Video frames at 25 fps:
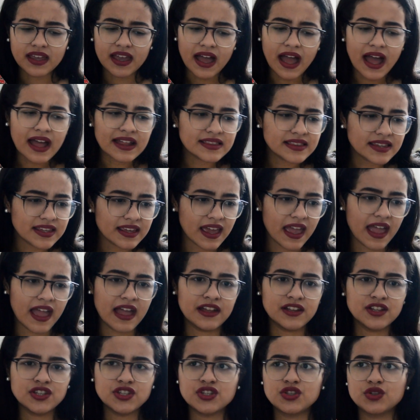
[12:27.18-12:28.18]
at the
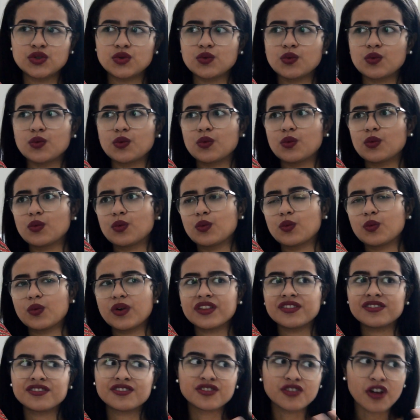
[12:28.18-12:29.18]
end,
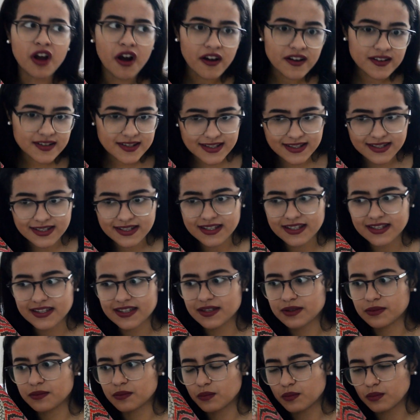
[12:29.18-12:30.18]
when
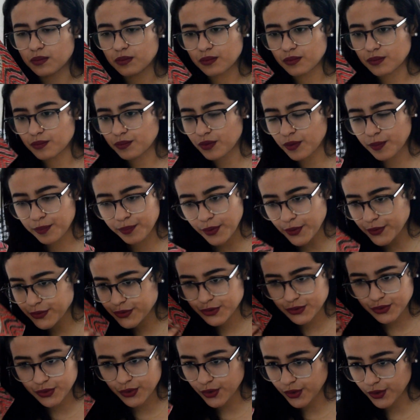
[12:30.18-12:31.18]
Darcy
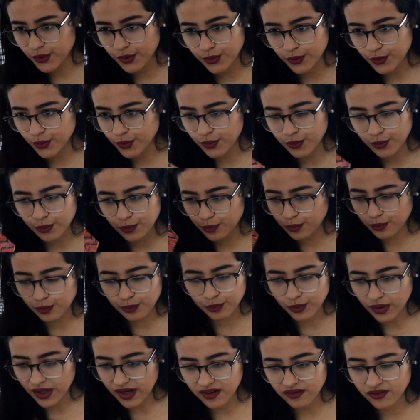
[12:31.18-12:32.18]
proposed to her or
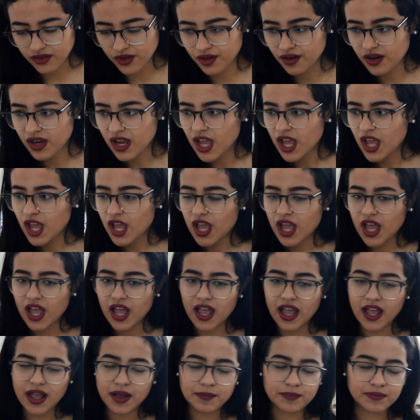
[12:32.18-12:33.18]
whatever,
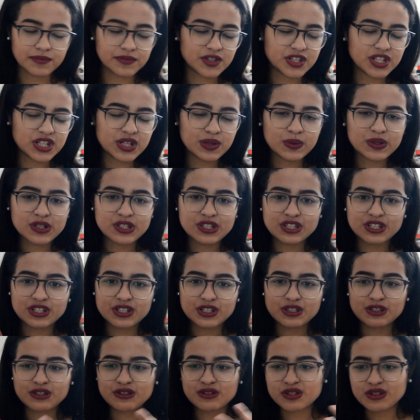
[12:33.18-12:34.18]
she was
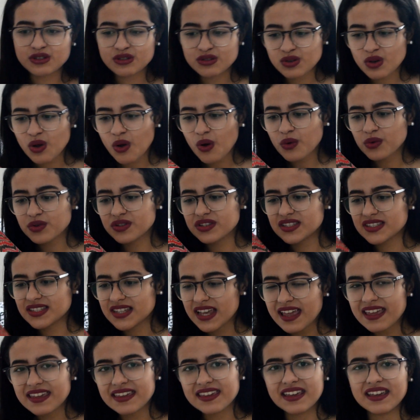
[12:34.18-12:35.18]
just so
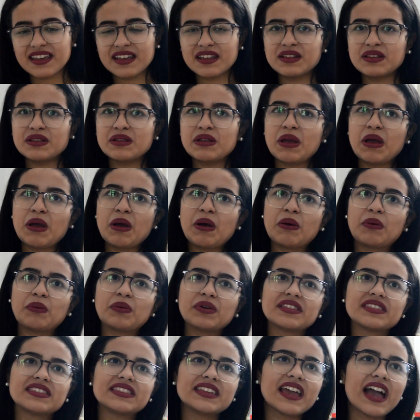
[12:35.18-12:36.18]
taken
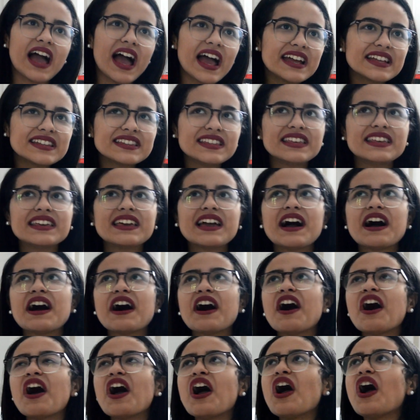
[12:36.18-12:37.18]
with the
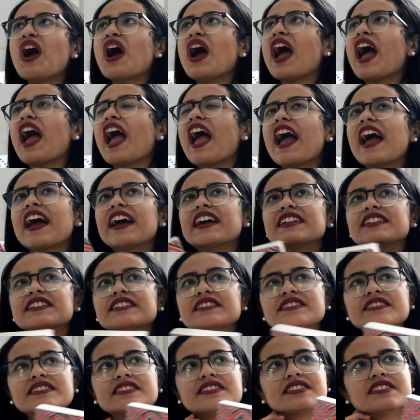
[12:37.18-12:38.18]
idea,
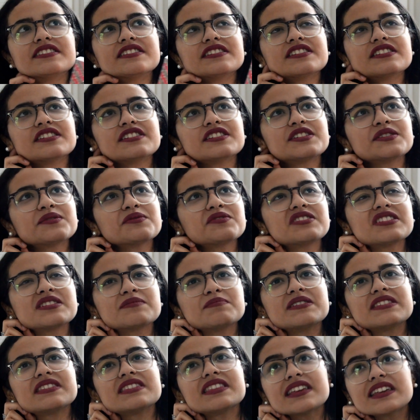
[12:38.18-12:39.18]
and she would just
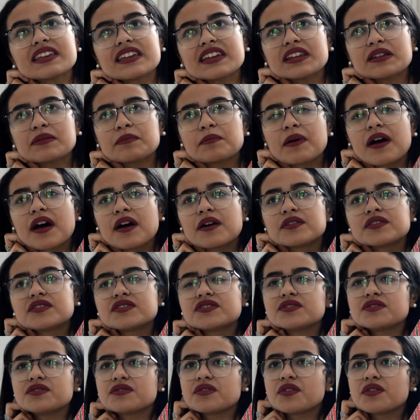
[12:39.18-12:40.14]
be thinking about,